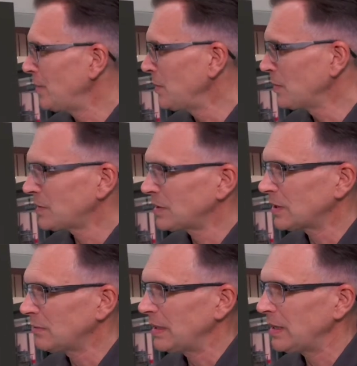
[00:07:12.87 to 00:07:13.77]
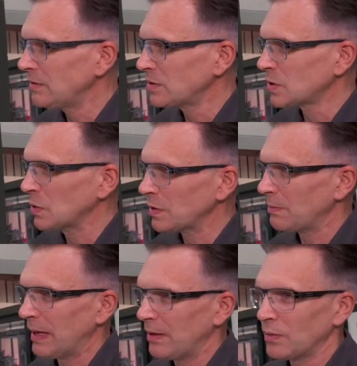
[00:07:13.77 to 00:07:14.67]
we wanted to come here and talk
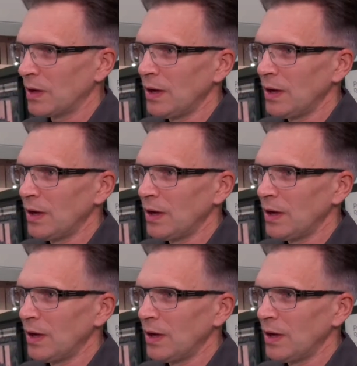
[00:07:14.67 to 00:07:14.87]
about